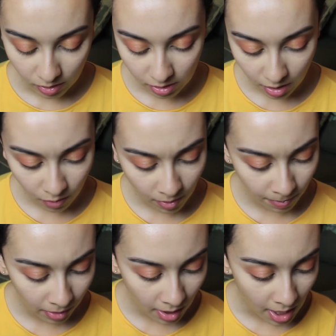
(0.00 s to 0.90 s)
So for
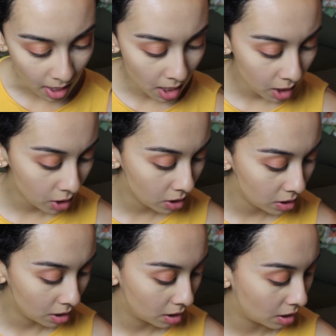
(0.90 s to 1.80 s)

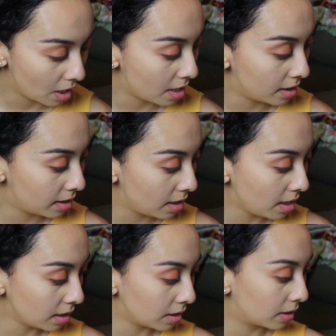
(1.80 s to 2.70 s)
blush, I
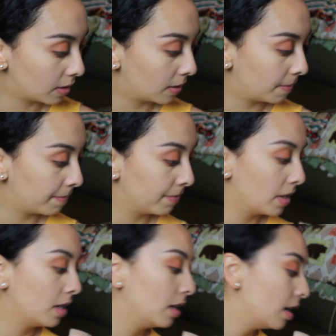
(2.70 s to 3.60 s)
think
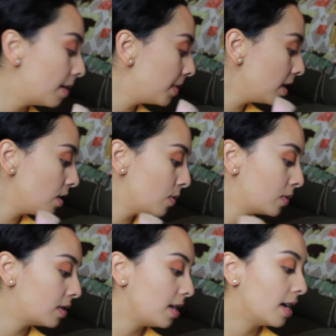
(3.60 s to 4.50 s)
I'm gonna
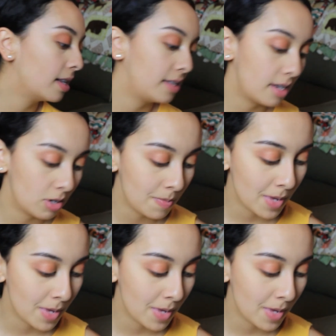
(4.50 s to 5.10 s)
use the Teri